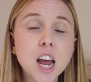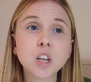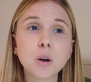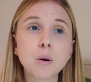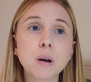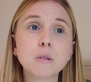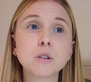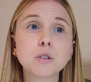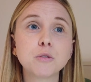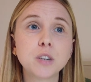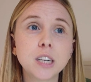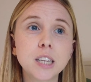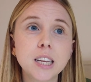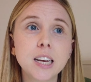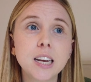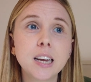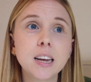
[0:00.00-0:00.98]
So it was
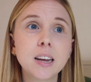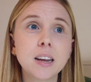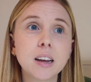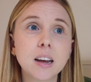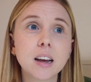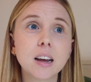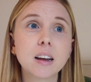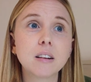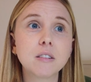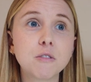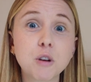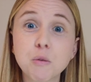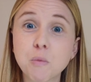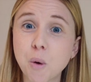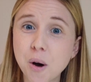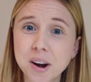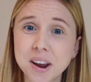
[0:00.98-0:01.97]
really
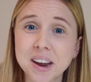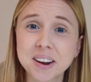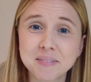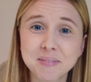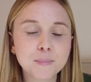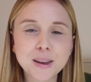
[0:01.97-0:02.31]
rewarding.